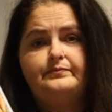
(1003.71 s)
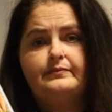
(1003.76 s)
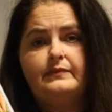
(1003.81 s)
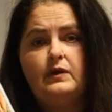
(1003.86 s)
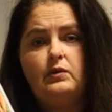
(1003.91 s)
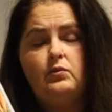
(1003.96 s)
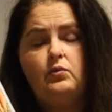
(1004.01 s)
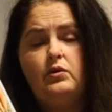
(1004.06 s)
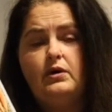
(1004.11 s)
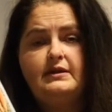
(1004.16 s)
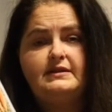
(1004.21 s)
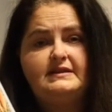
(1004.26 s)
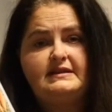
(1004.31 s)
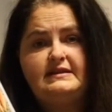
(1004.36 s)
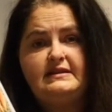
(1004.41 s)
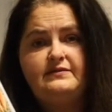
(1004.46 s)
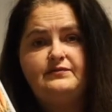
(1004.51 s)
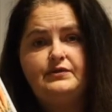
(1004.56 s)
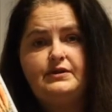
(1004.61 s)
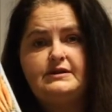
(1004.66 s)
what the
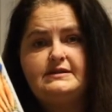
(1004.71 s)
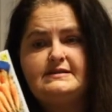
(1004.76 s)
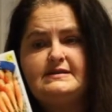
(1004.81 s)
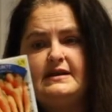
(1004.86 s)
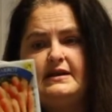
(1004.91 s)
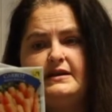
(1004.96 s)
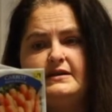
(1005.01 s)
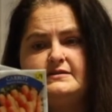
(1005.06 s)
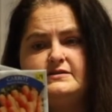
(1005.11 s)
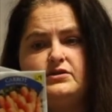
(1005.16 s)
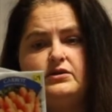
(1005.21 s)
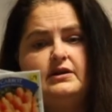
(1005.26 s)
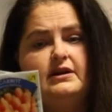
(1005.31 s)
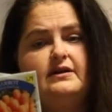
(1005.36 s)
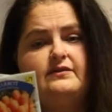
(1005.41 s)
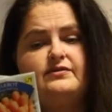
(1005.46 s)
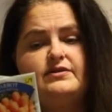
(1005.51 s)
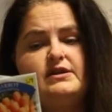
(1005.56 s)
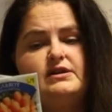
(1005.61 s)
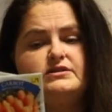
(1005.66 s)
difference is, or
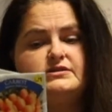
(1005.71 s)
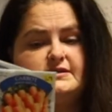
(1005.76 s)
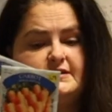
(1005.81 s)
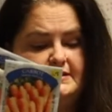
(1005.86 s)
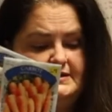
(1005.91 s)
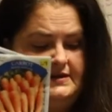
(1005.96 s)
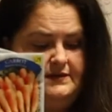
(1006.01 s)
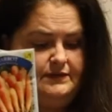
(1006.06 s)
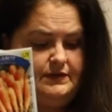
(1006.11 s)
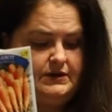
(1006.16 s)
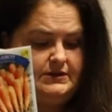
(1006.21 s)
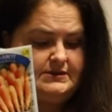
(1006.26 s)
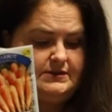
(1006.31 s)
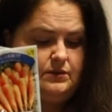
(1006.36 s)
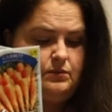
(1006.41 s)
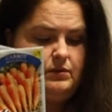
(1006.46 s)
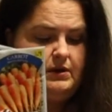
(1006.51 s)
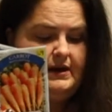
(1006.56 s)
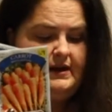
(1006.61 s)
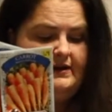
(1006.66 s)
if there's a difference
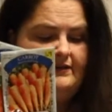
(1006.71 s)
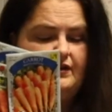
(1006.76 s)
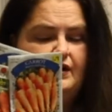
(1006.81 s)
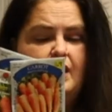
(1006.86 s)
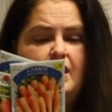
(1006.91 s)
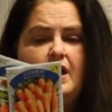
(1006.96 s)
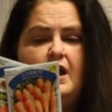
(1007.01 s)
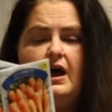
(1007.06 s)
or whatever.